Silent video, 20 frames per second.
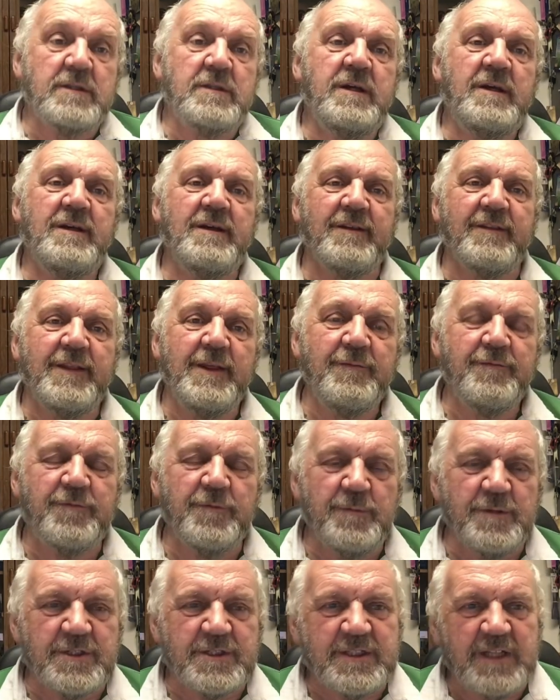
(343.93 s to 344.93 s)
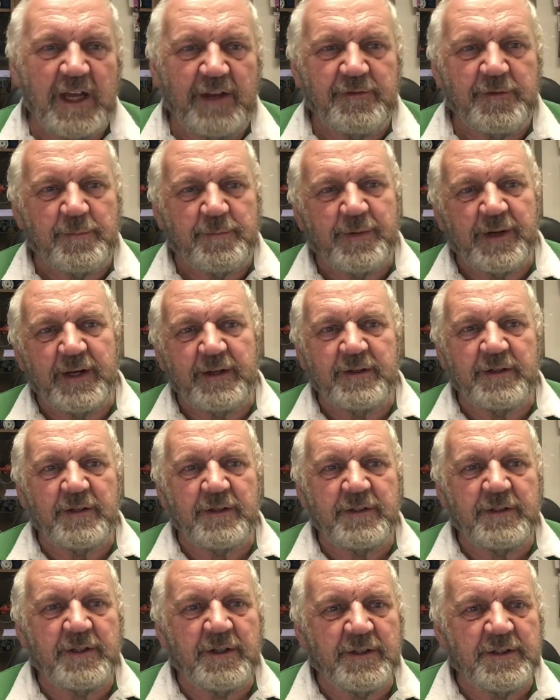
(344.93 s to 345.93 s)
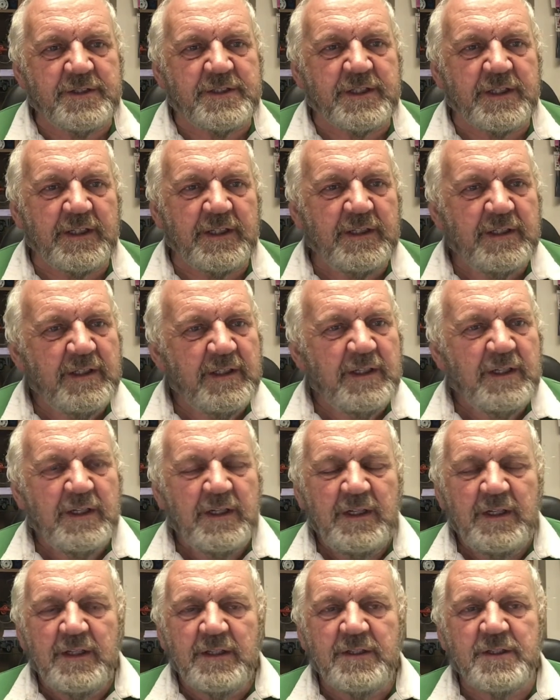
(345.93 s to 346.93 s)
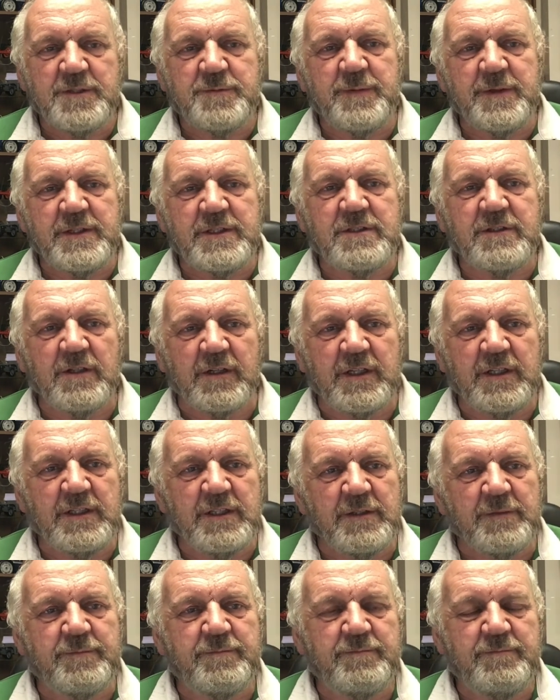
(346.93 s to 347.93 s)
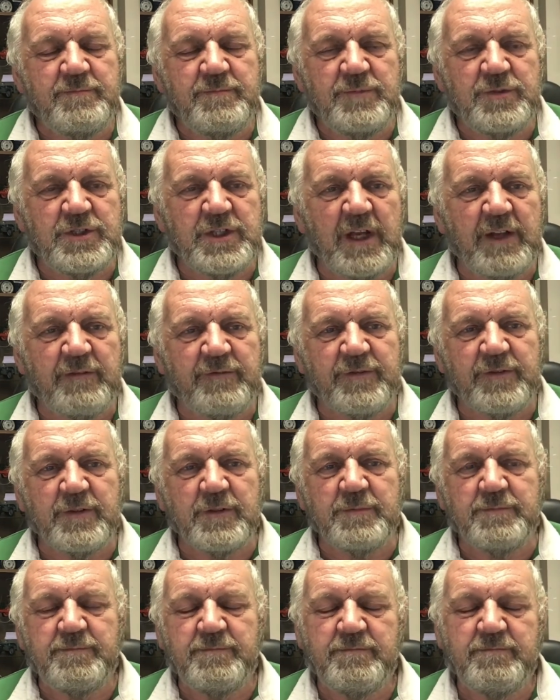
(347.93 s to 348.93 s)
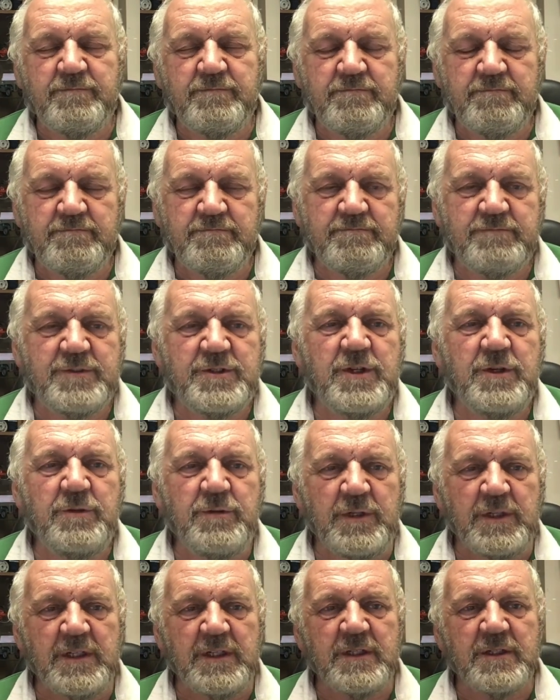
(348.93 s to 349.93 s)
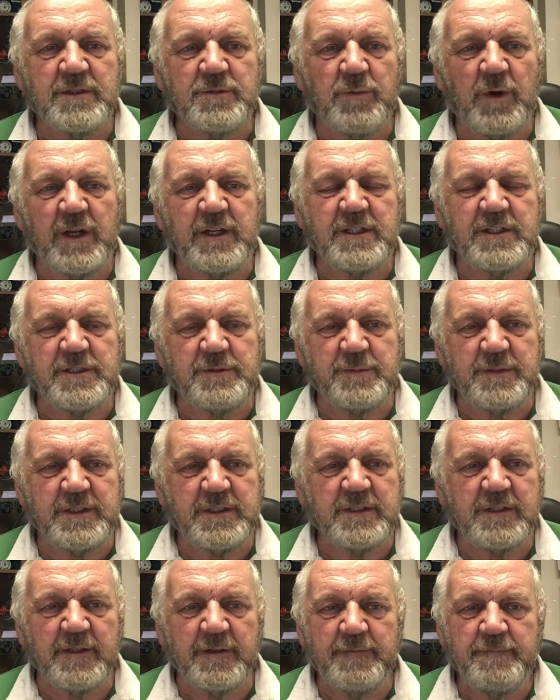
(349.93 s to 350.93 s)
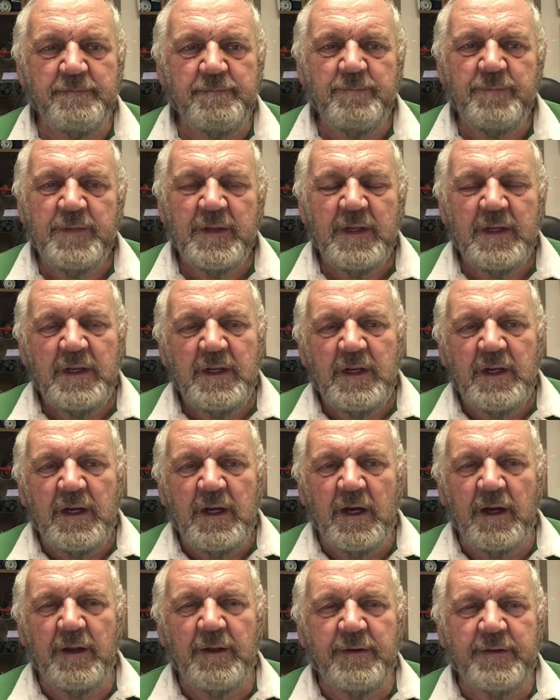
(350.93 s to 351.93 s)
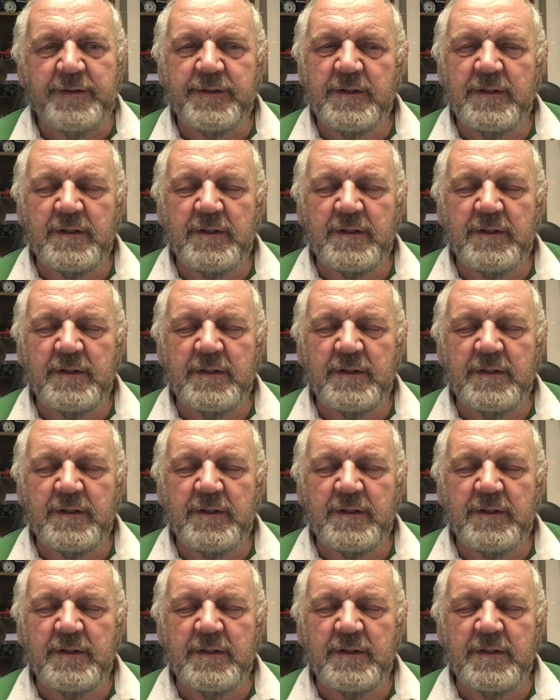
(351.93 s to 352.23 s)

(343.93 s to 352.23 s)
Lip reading: the infamous David Brown 990 that's been stuck in the shed for 2 years waiting to be done. And